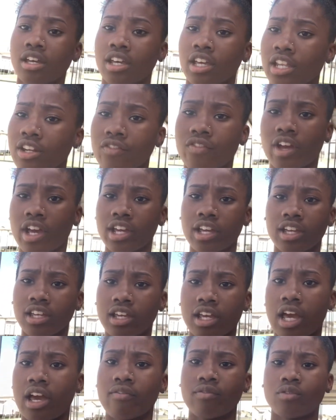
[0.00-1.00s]
And if I
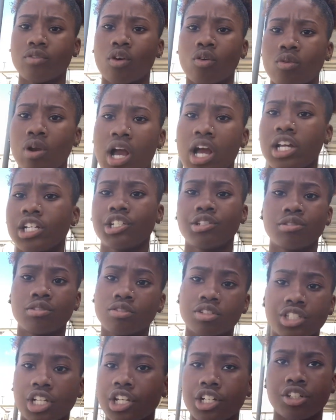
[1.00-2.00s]
ain't have no ride, she was
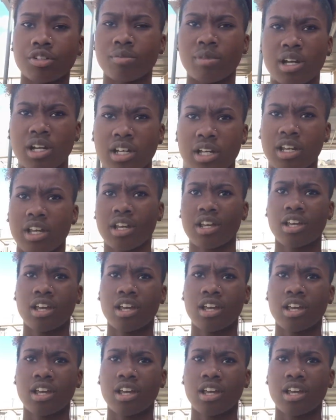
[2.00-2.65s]
gonna change her mind.